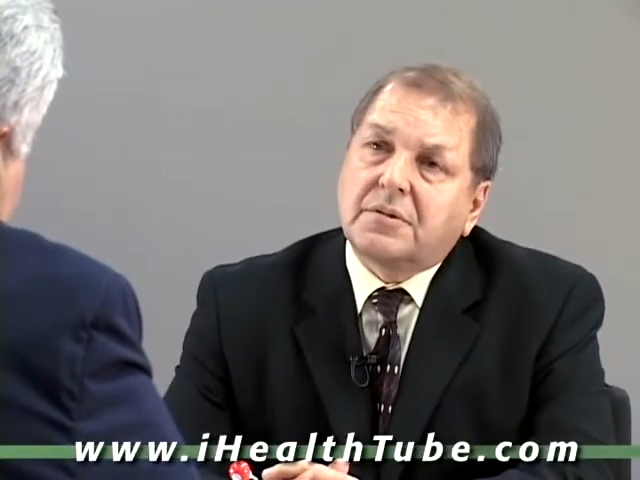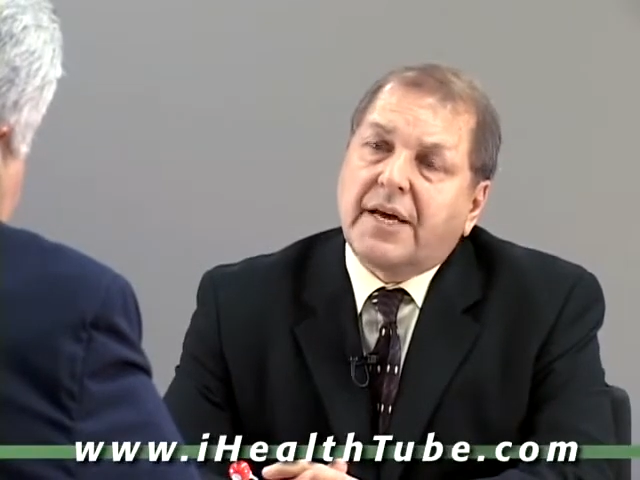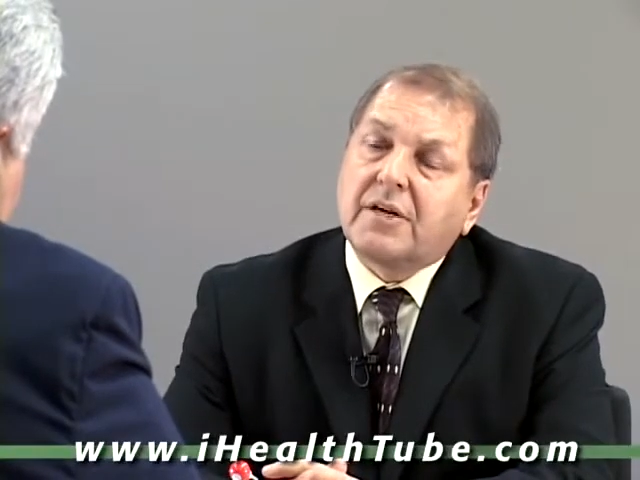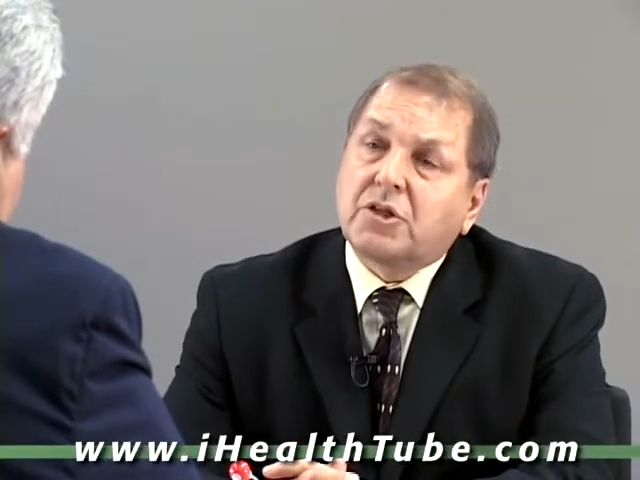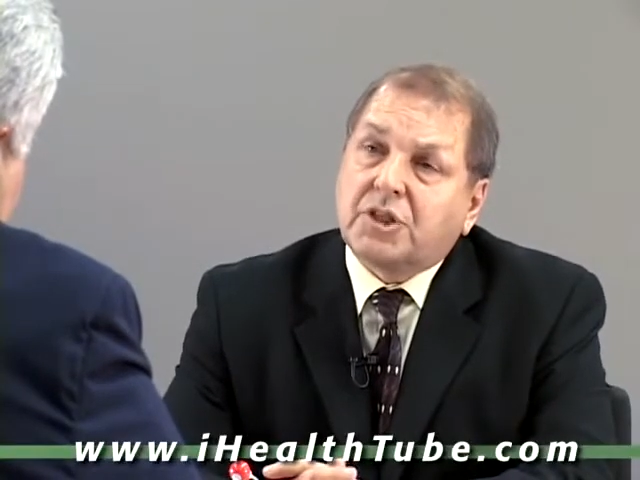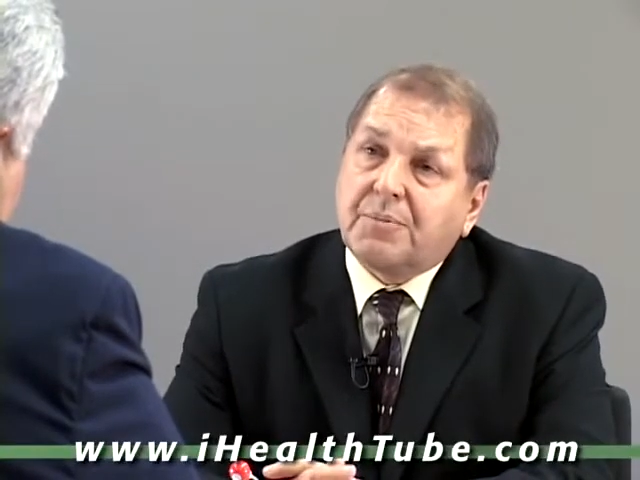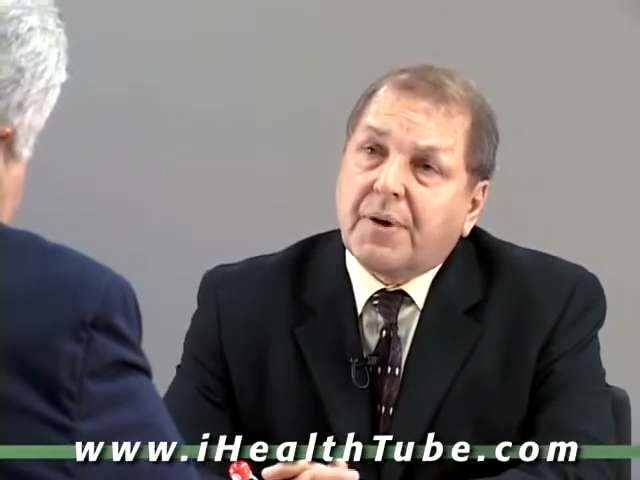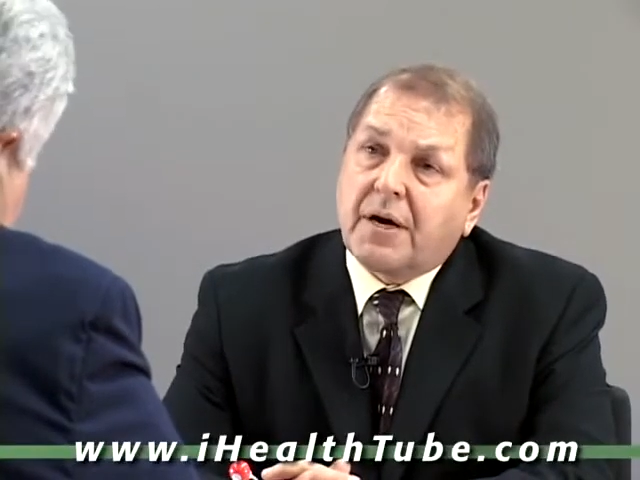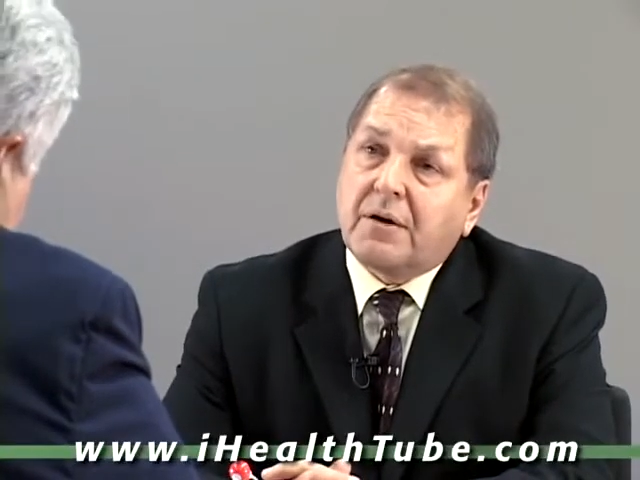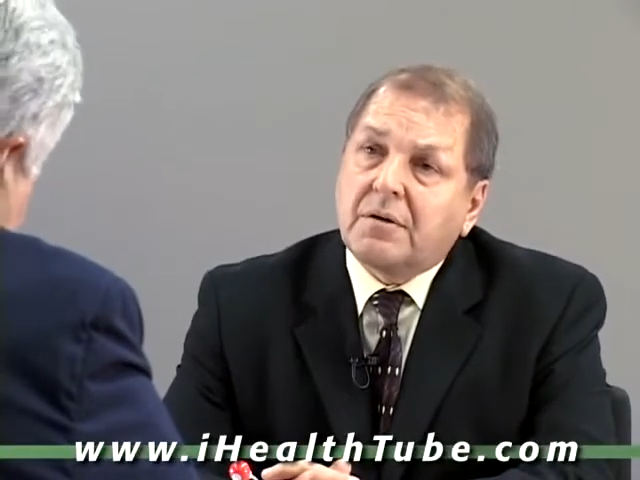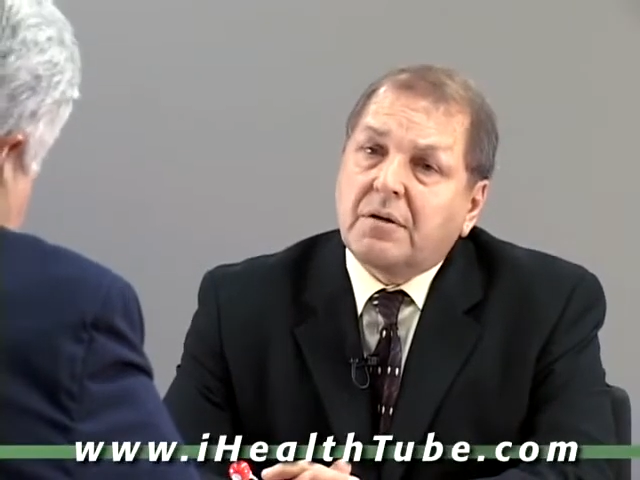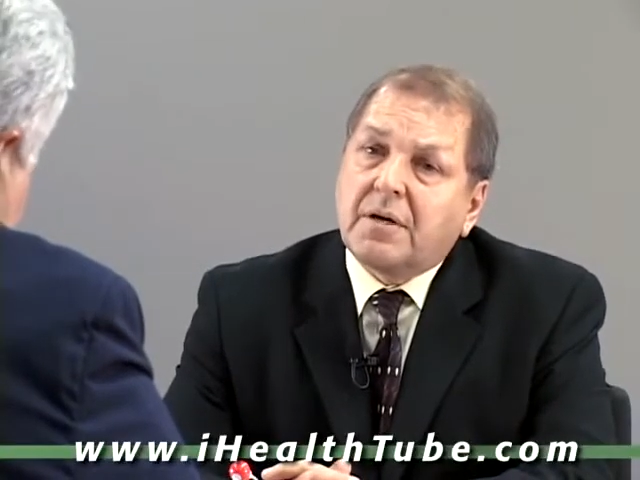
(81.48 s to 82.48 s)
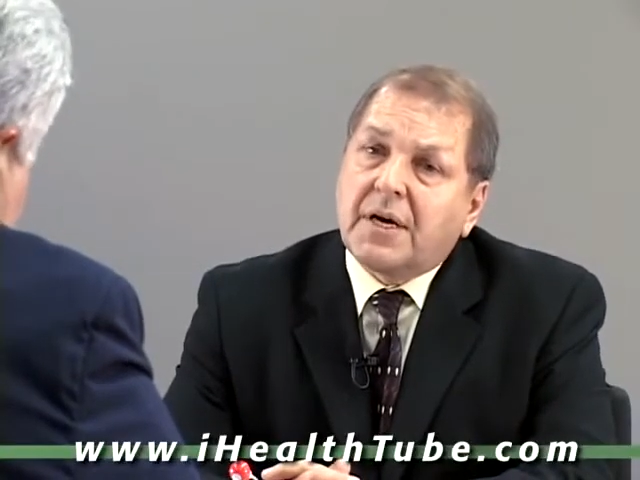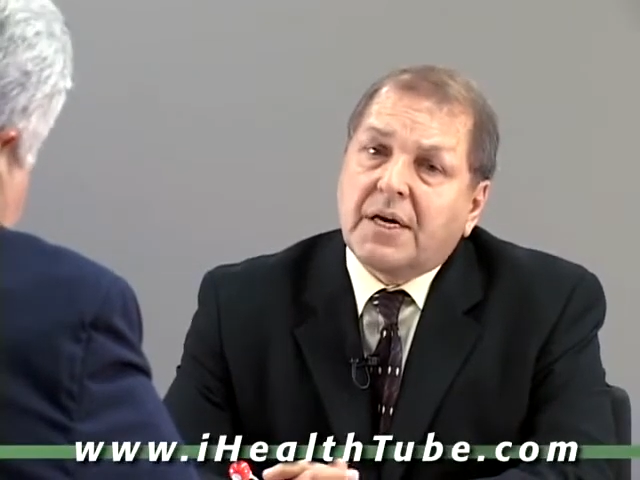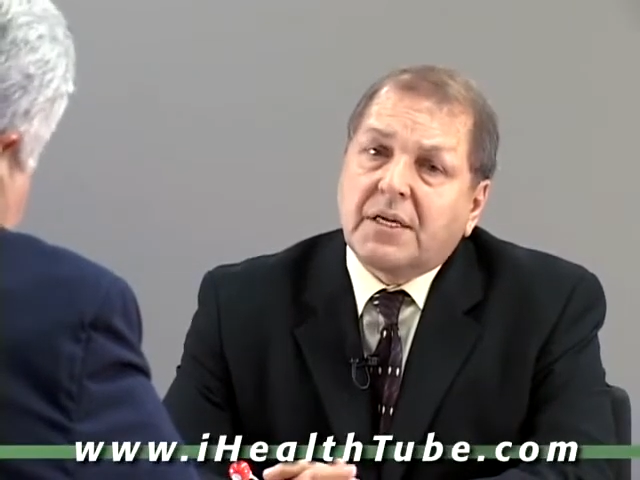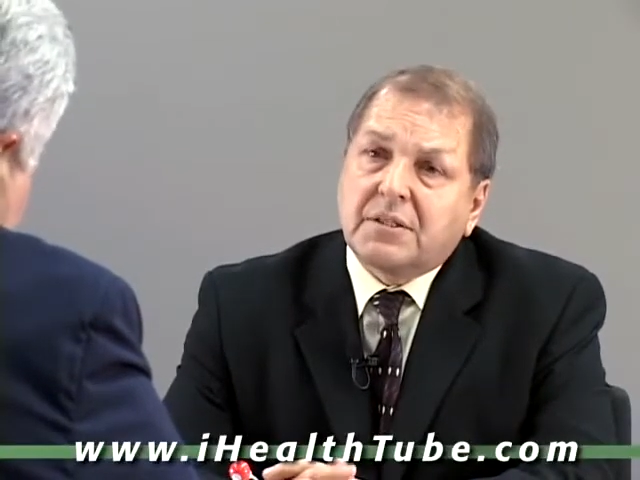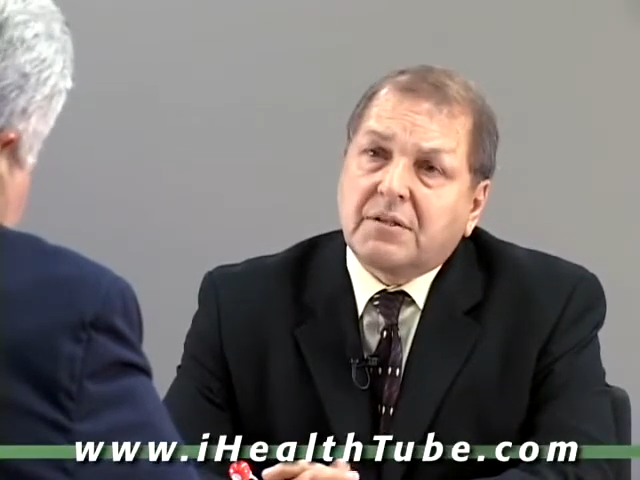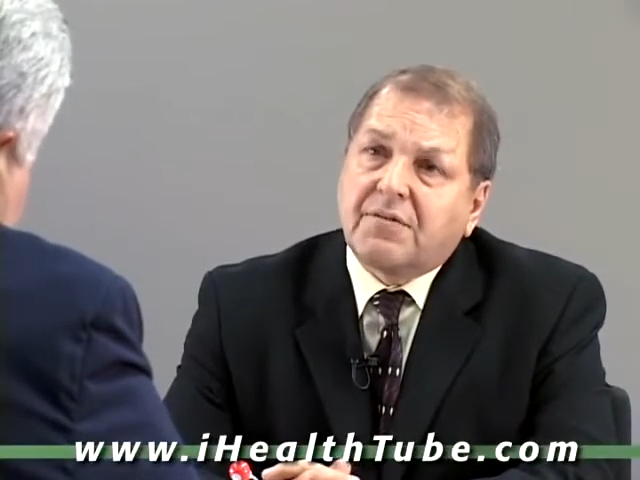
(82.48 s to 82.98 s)
energy better,
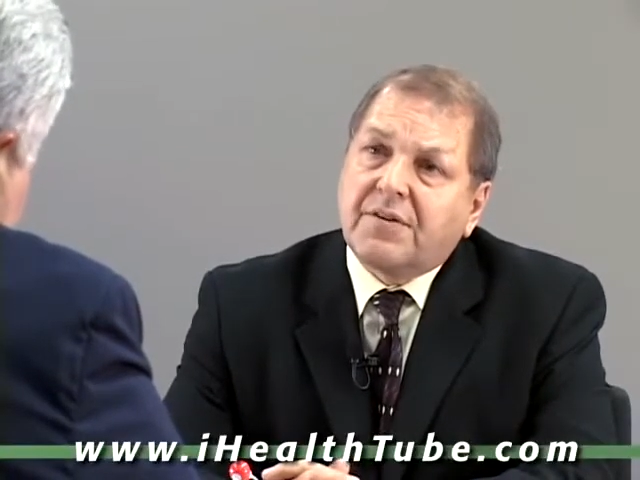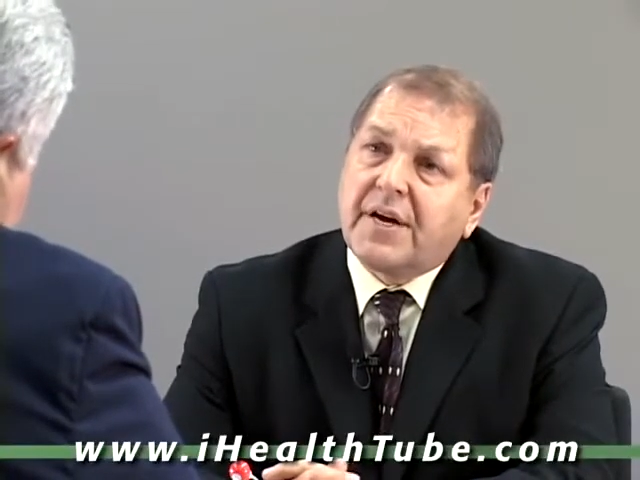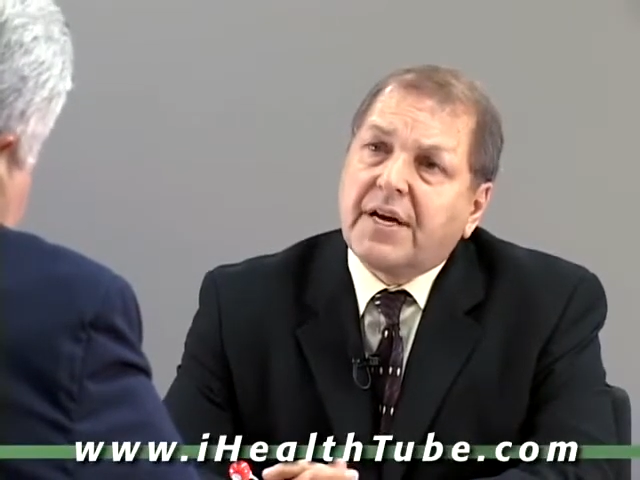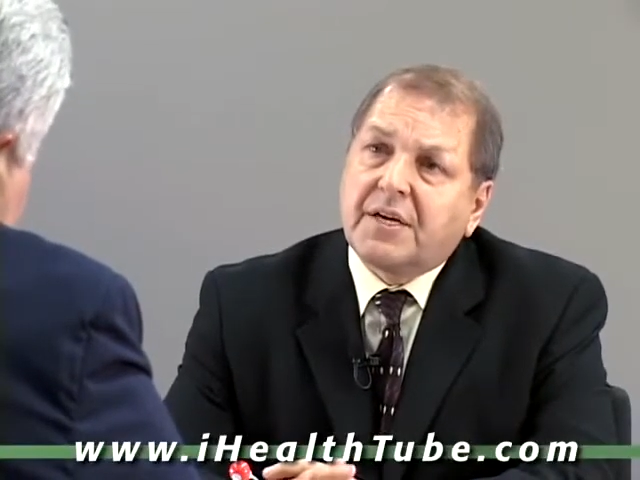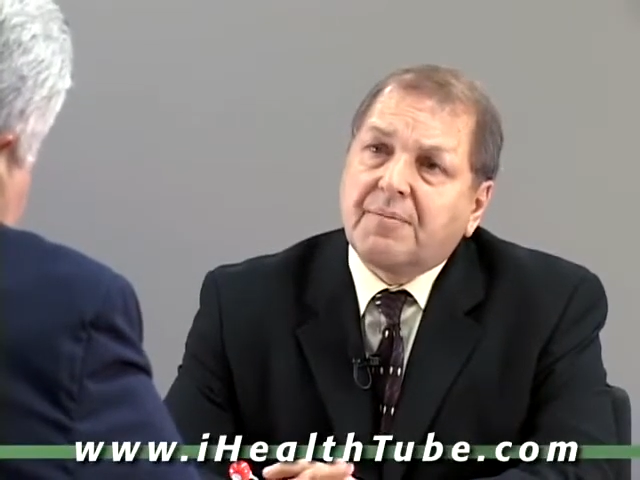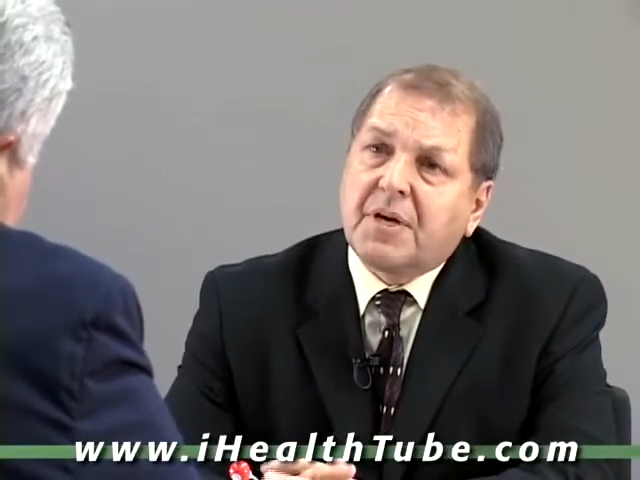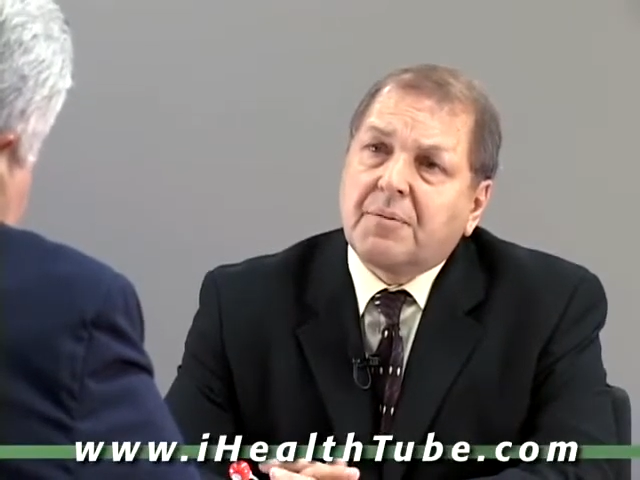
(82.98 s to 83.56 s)
and the vanadium,